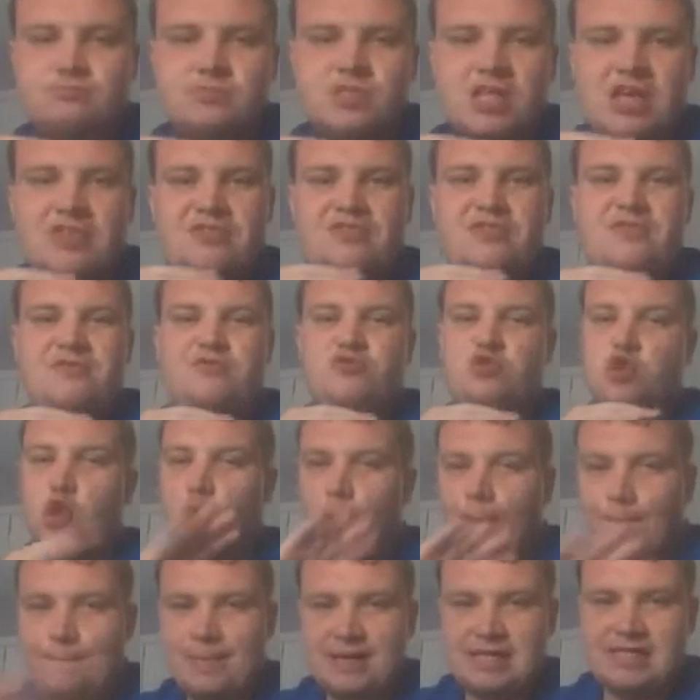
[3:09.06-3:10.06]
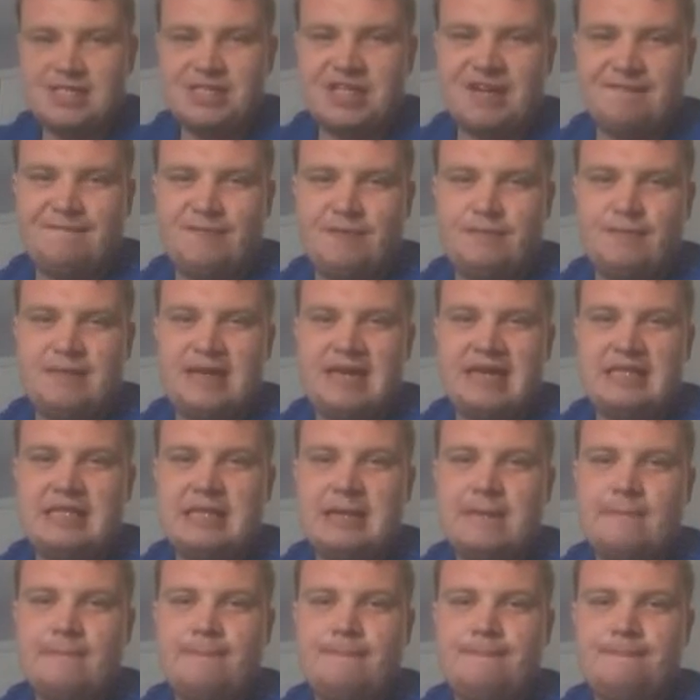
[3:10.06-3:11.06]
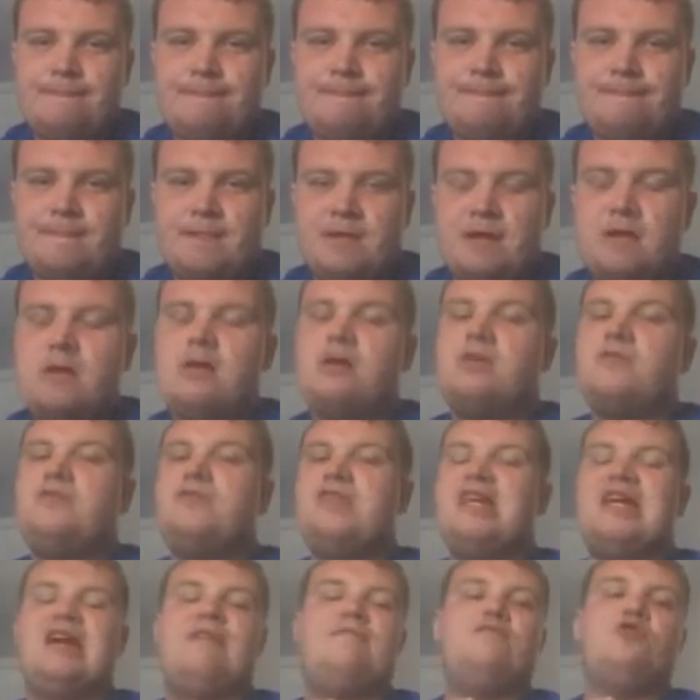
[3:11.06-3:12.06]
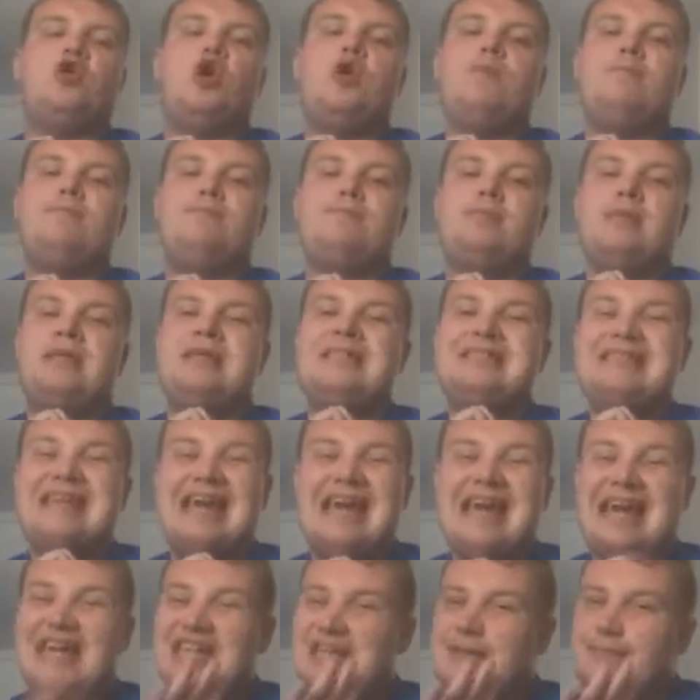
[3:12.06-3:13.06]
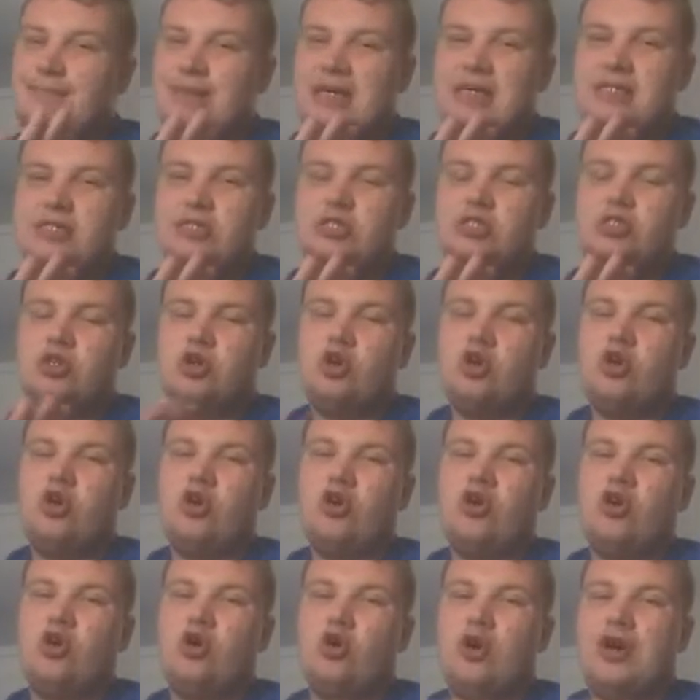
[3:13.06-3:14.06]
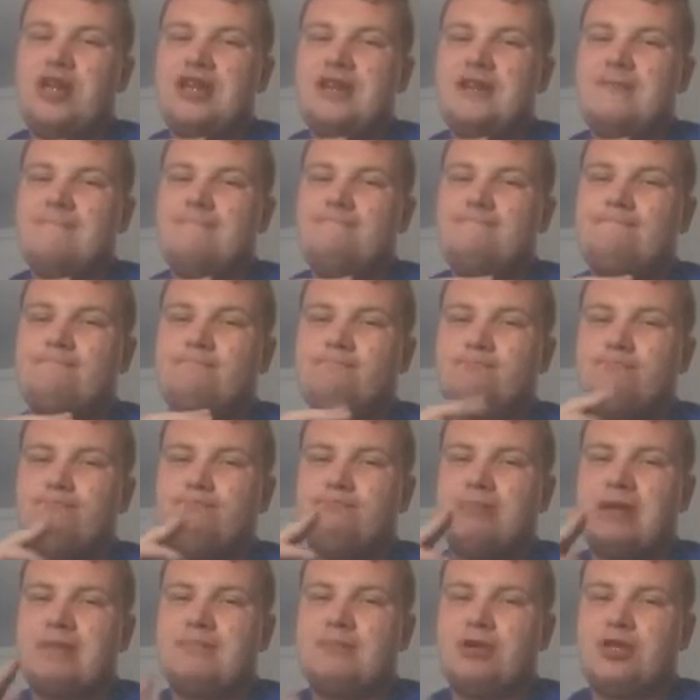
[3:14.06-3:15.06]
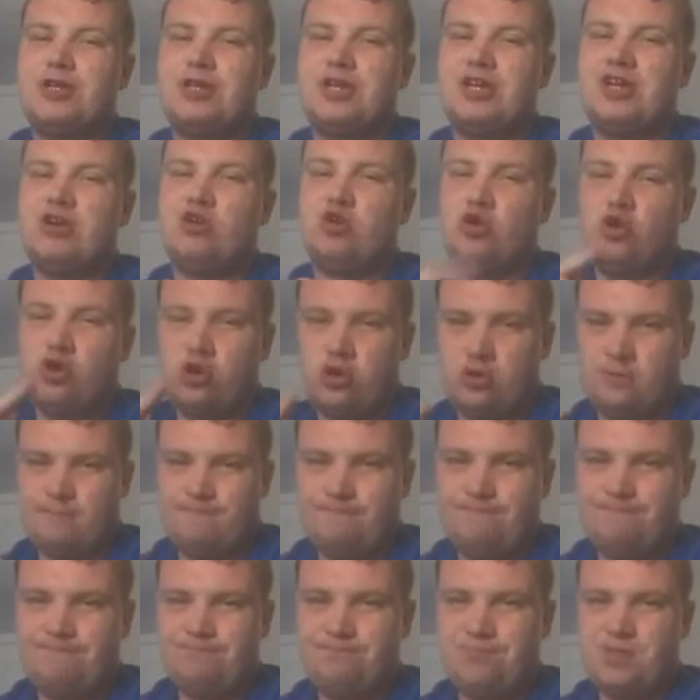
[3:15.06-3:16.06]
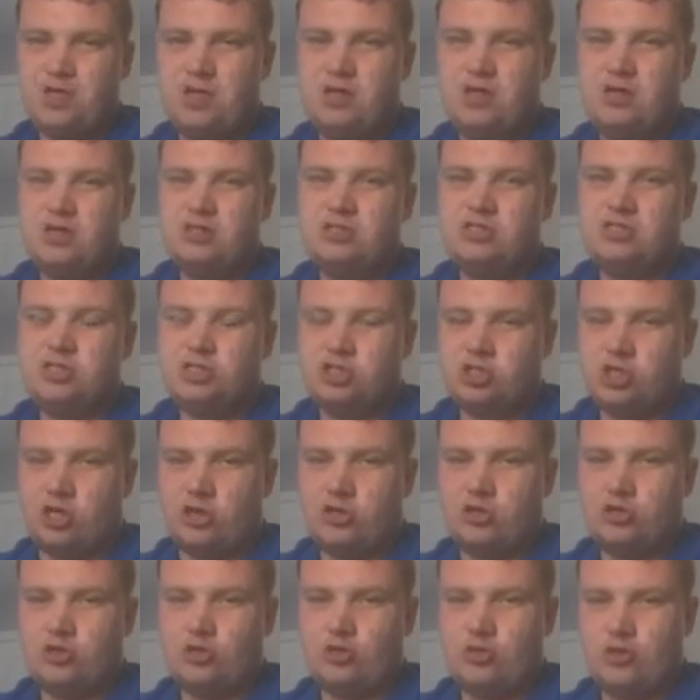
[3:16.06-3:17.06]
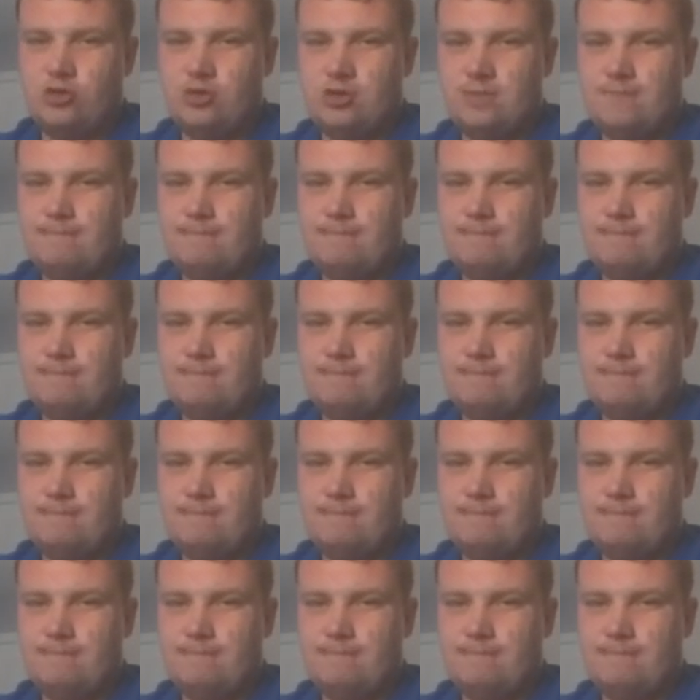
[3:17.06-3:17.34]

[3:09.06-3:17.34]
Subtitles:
that no bids have been made. They have not placed any bids on McBurnie or Škrtel,